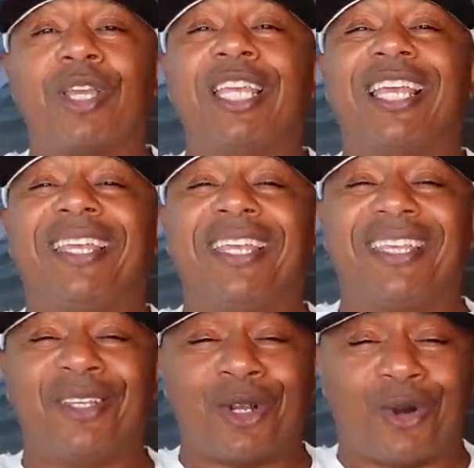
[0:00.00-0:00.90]
He,
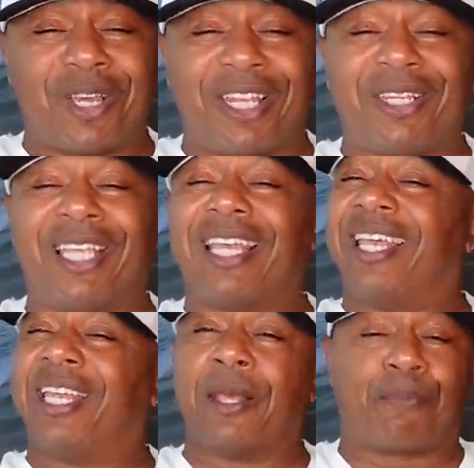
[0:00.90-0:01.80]
he, you know, and,
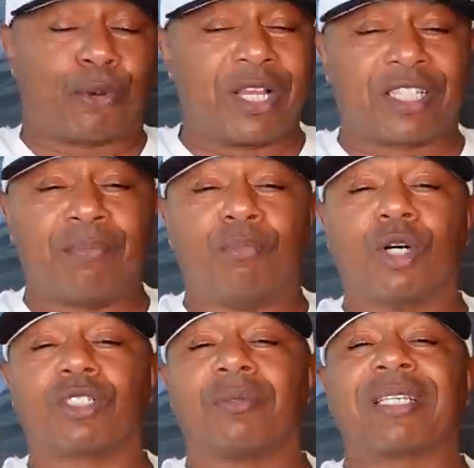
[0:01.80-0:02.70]
and in prison,
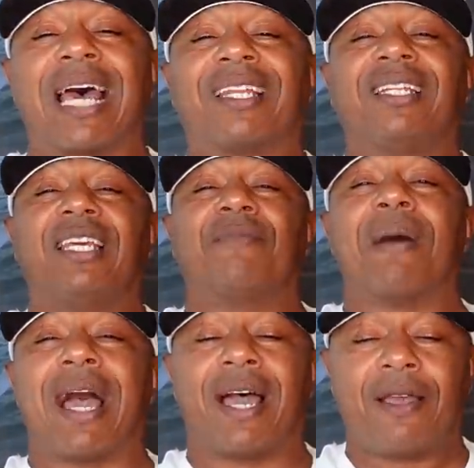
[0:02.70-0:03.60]
Muslim got to live
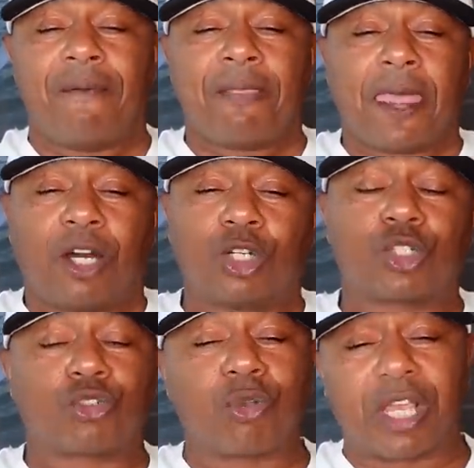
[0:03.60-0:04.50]
by a
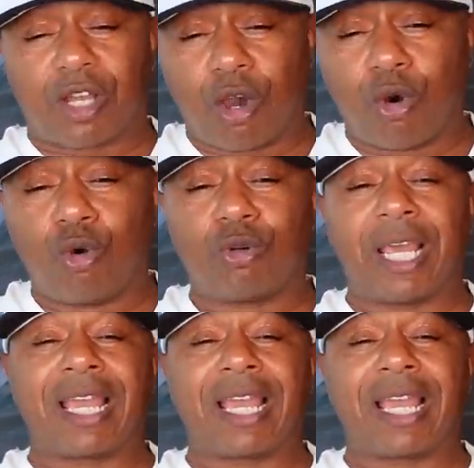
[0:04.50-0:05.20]
strict code.